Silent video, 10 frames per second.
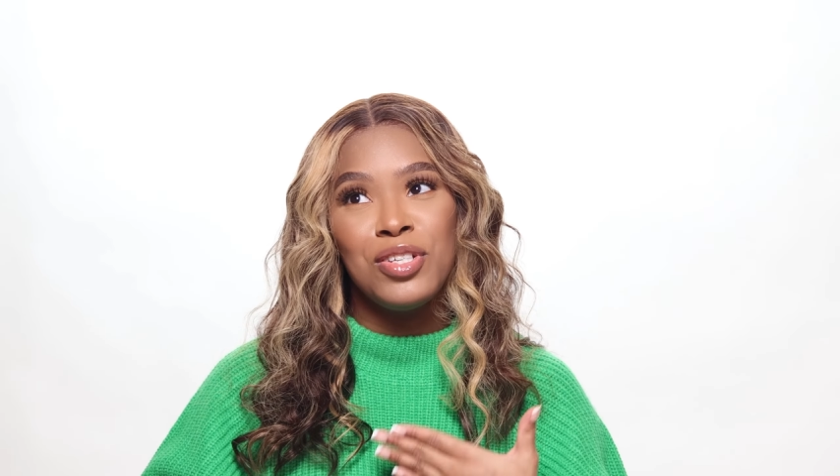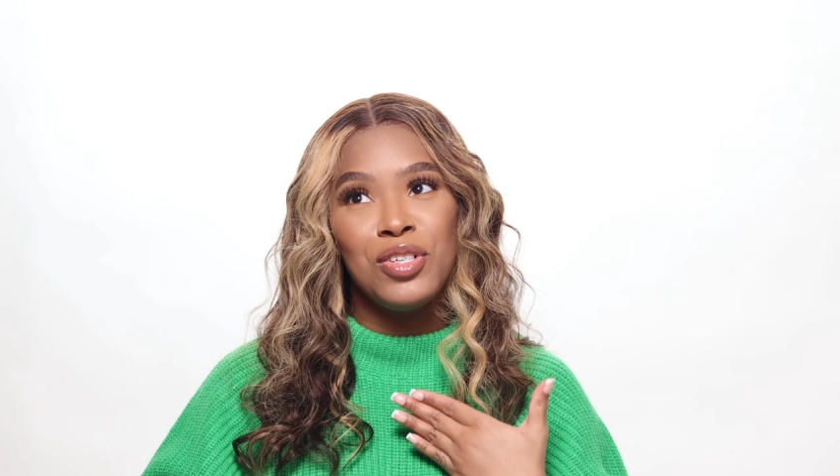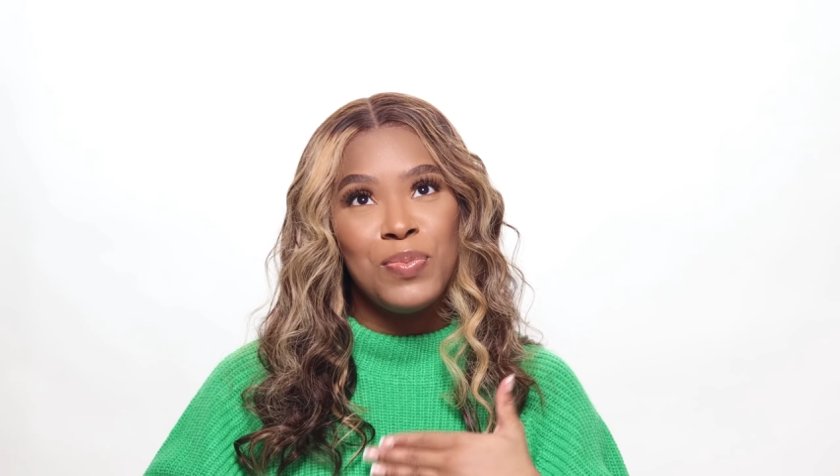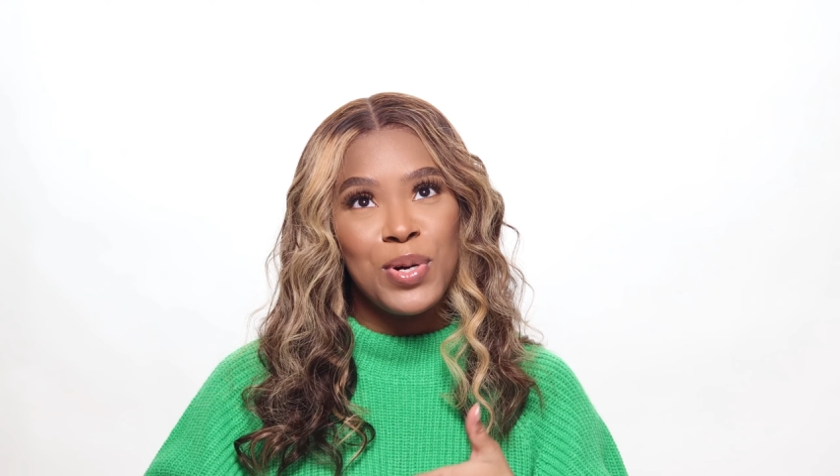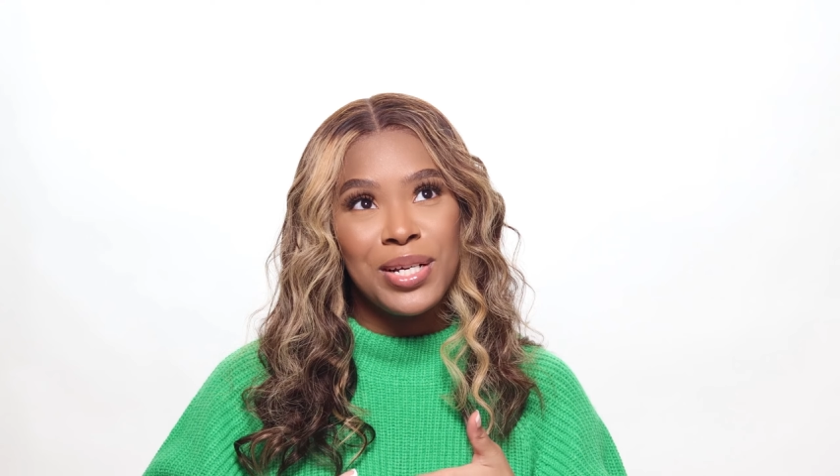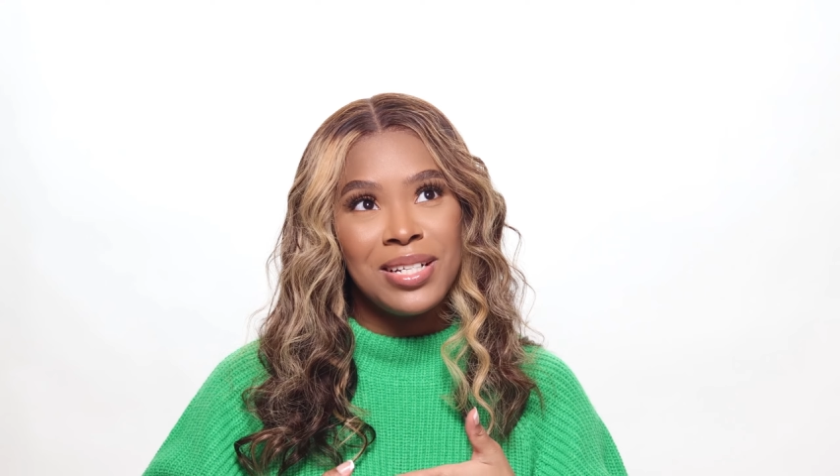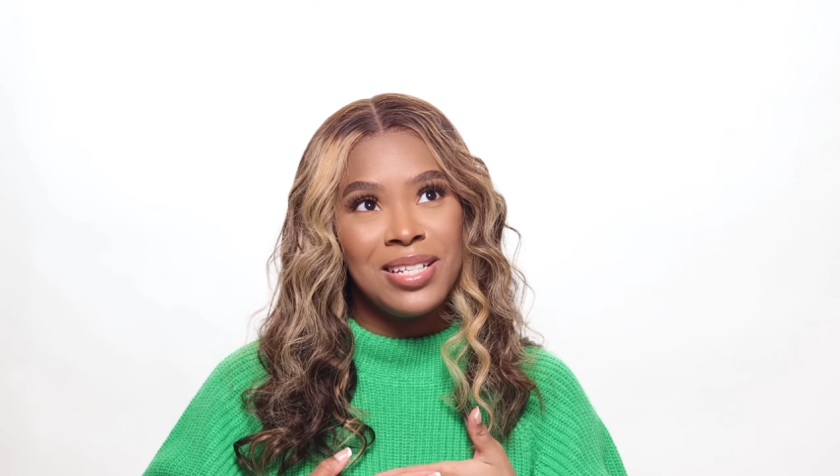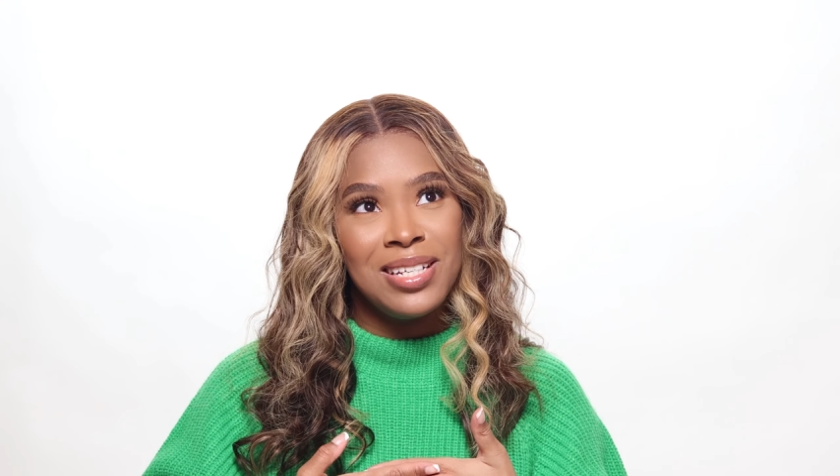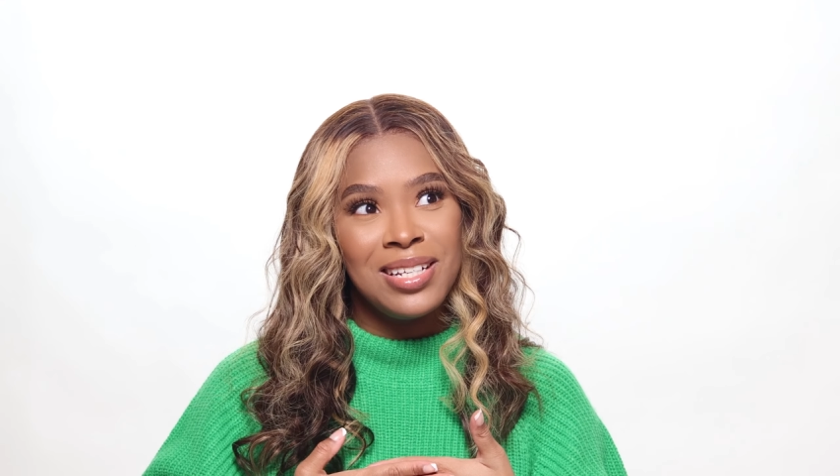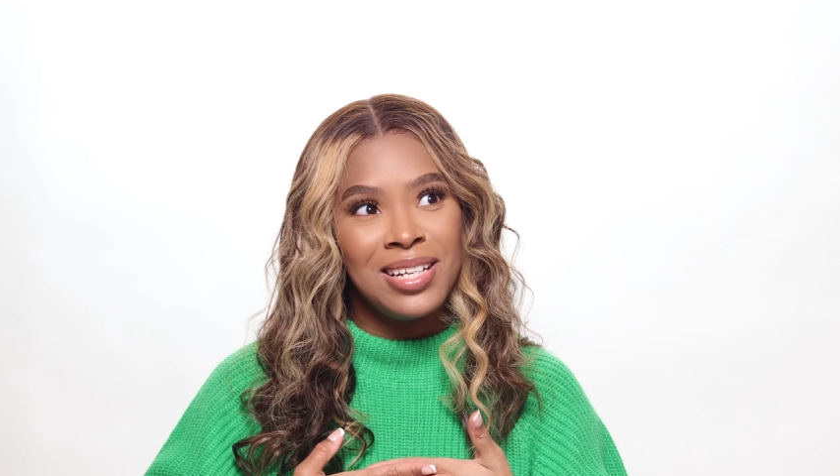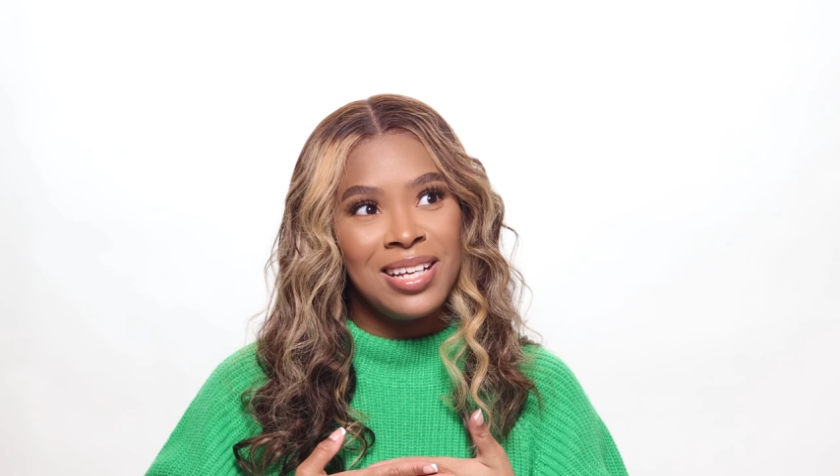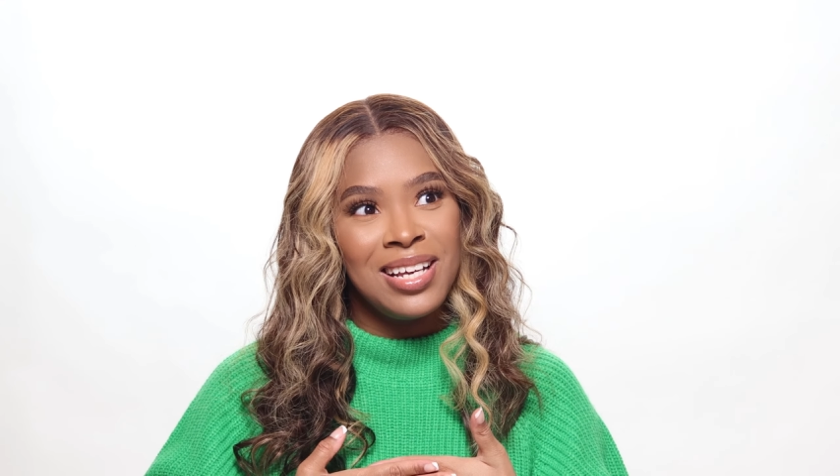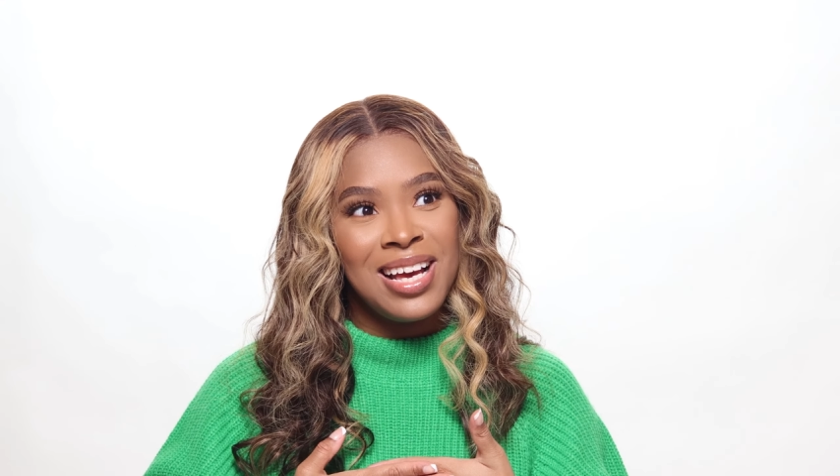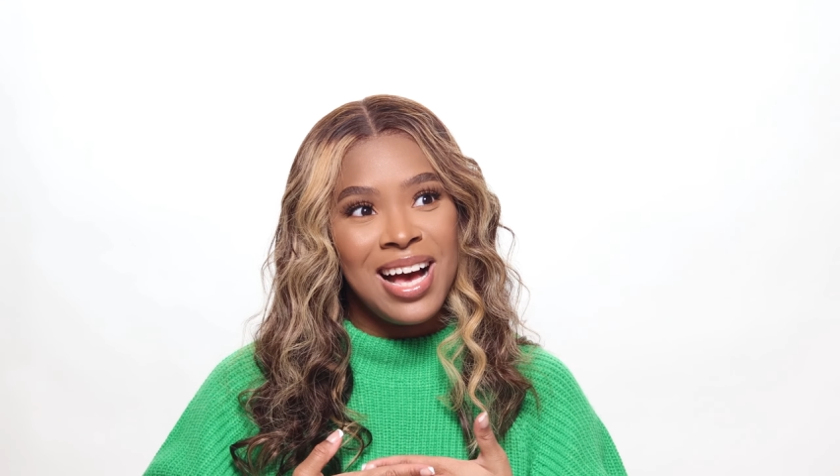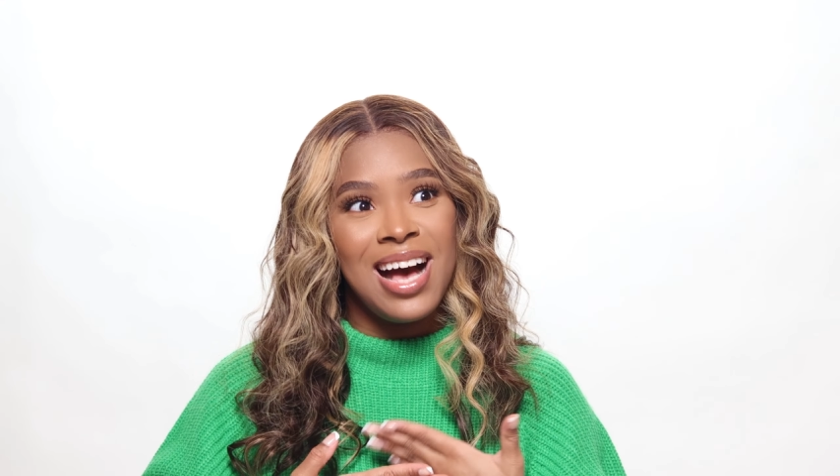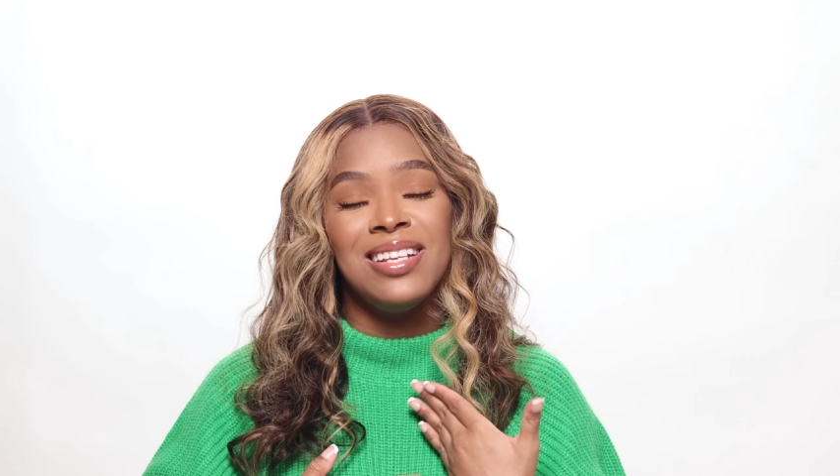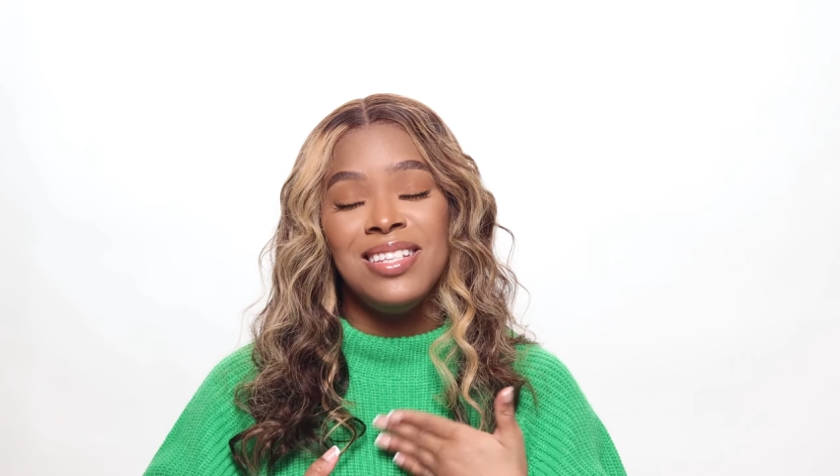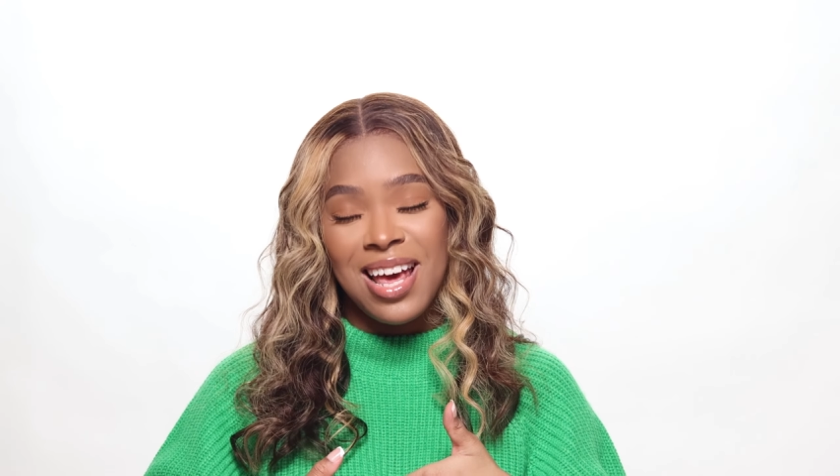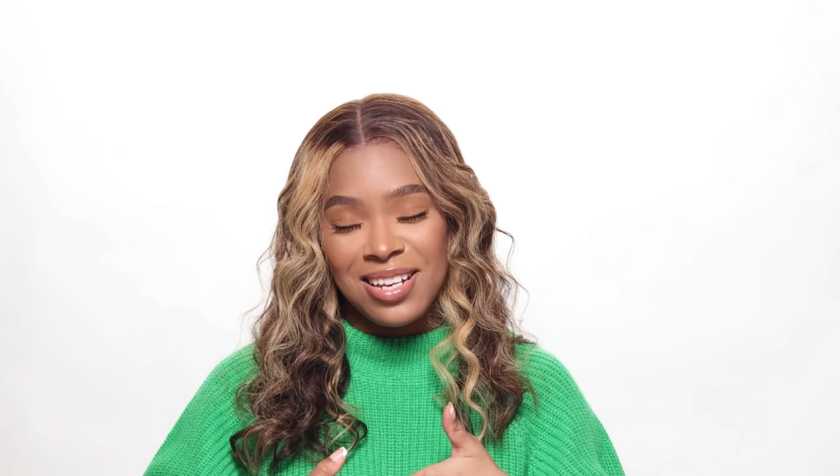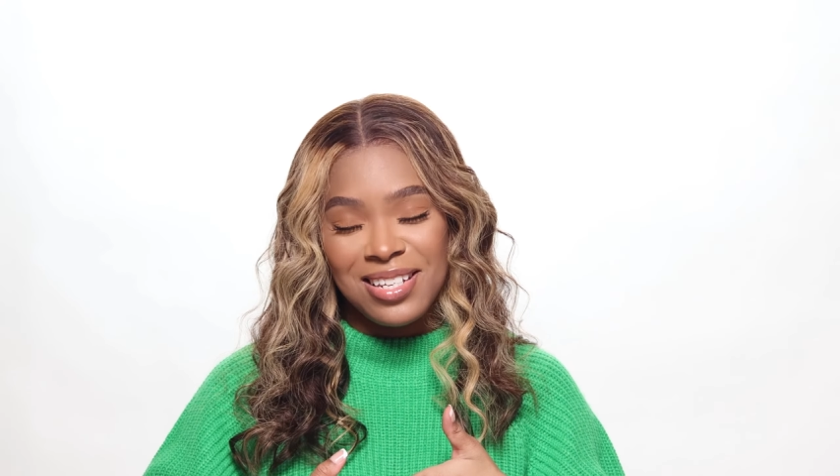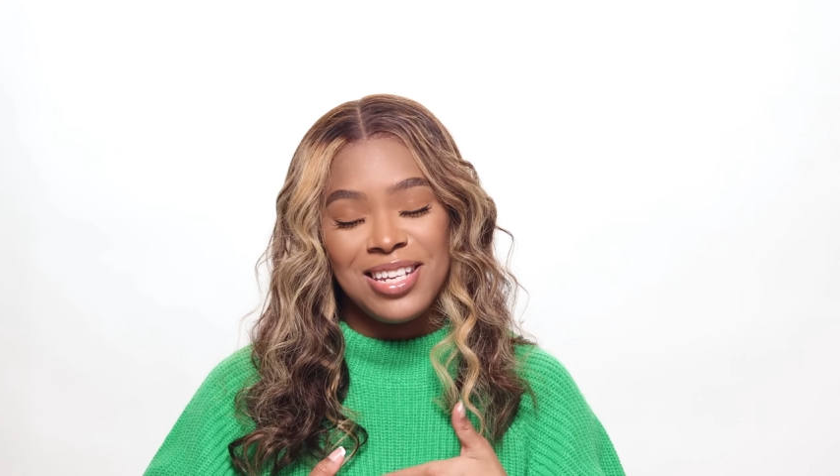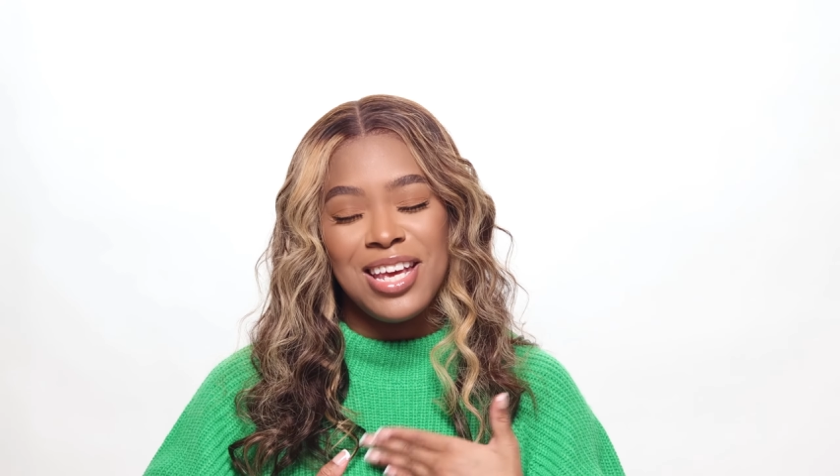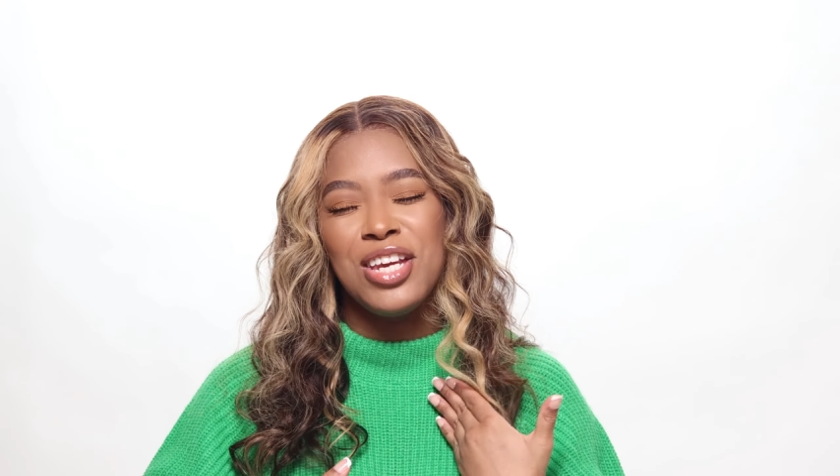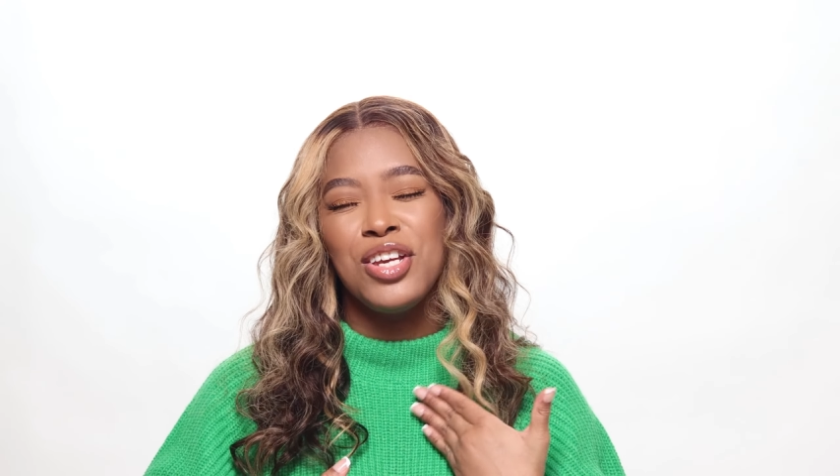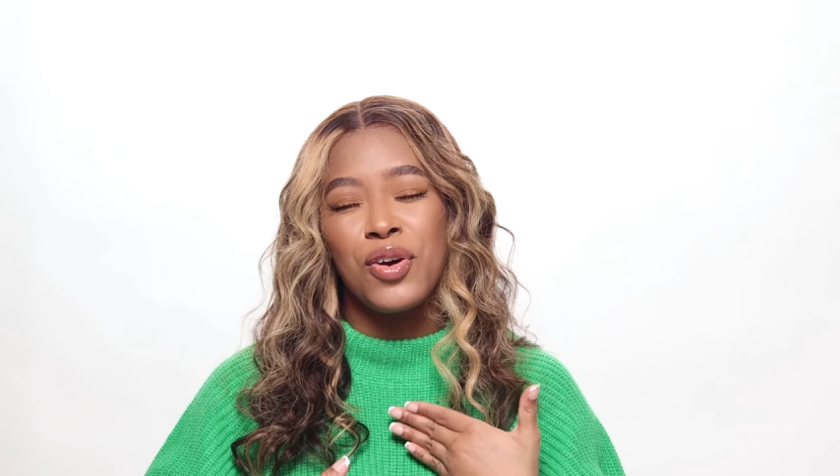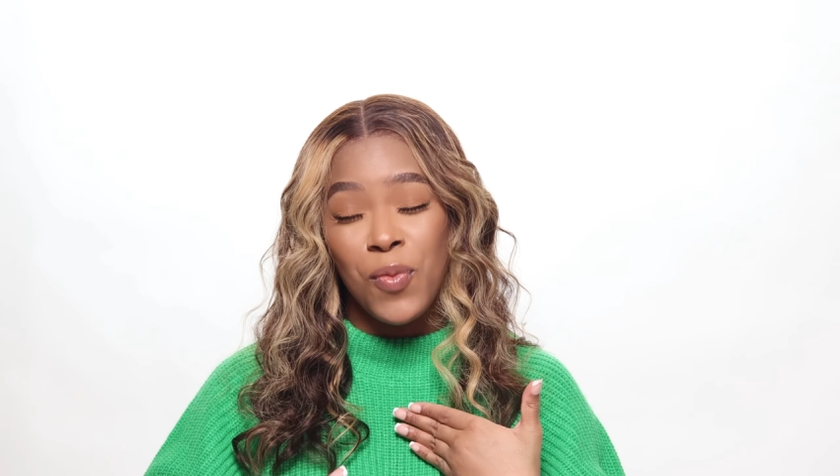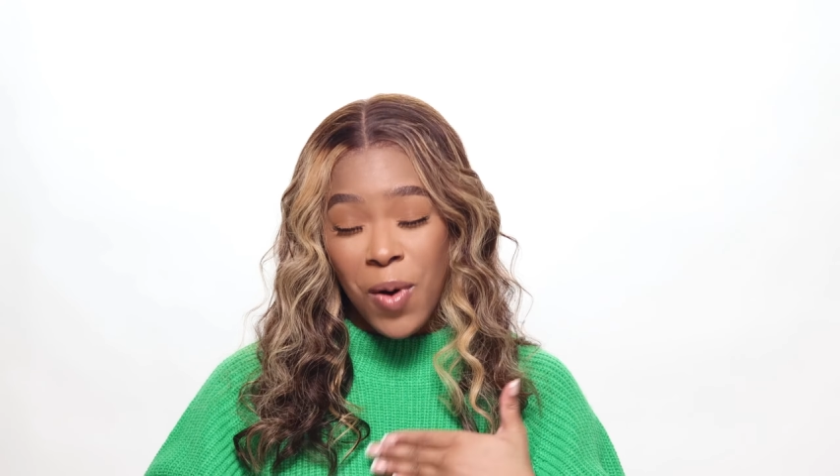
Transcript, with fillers: to put a dent in your